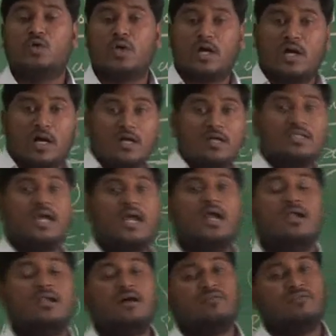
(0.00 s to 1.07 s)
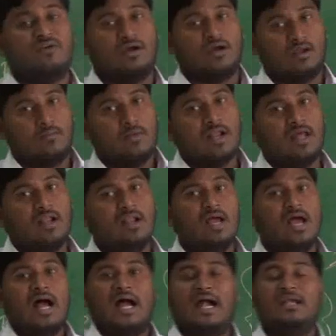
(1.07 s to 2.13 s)
to cut the head of criminal,
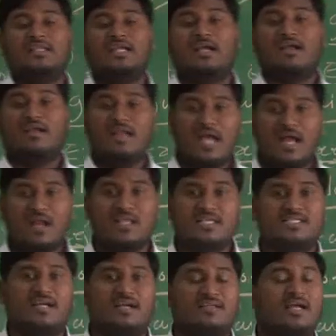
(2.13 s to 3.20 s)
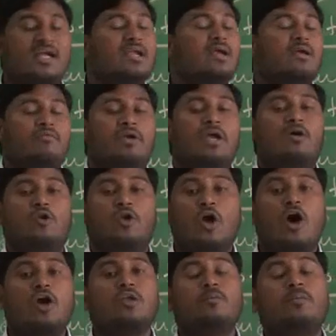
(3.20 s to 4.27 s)
and they clearly said that we have
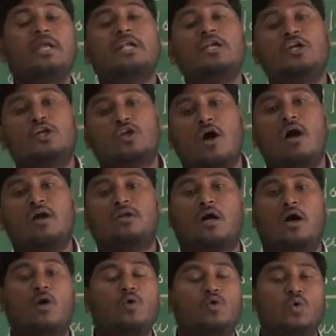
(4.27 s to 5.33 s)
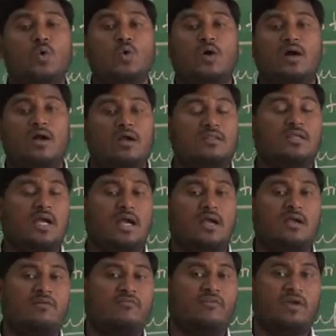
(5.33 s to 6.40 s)
not been taught how to cut the
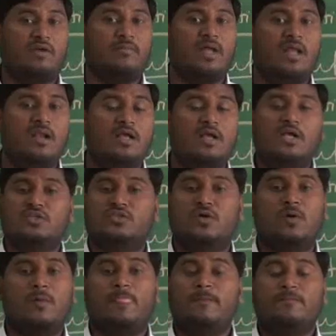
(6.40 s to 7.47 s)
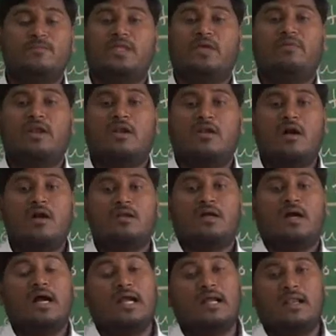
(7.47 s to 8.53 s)
head of criminal. So they were
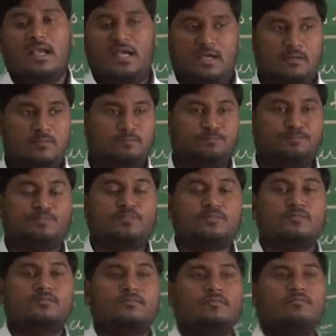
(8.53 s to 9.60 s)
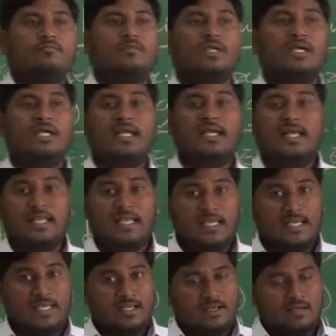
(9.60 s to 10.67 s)
not agreed.
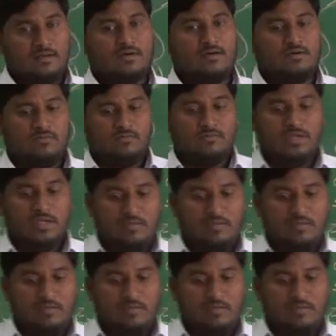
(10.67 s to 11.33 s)
We will